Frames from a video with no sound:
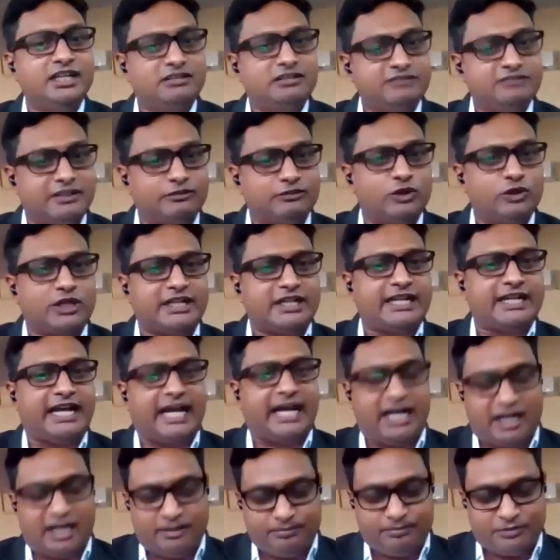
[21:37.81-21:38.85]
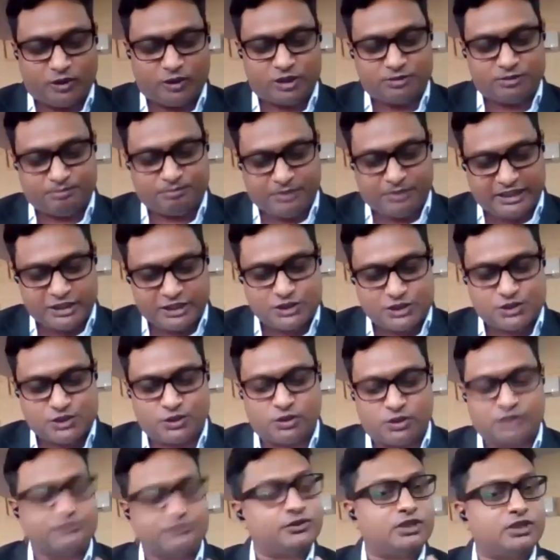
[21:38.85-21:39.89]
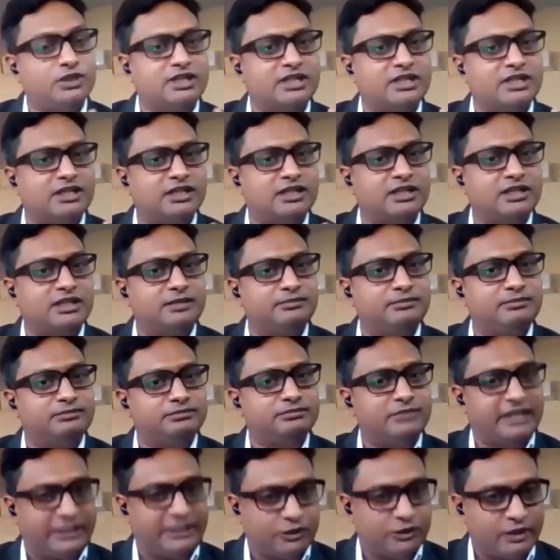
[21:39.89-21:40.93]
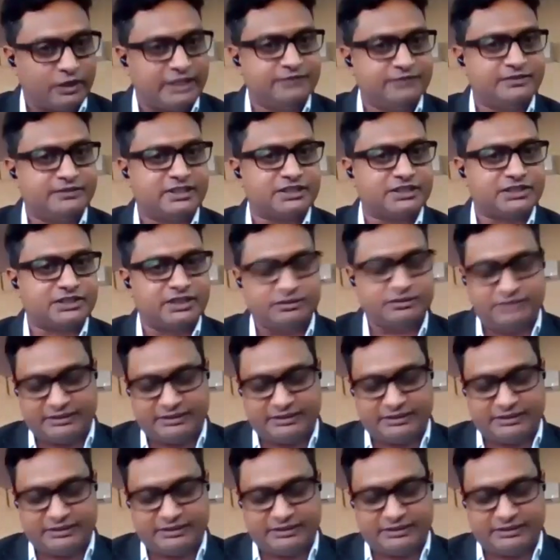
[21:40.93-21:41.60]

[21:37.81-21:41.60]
we have got an app on Play Store for Android version.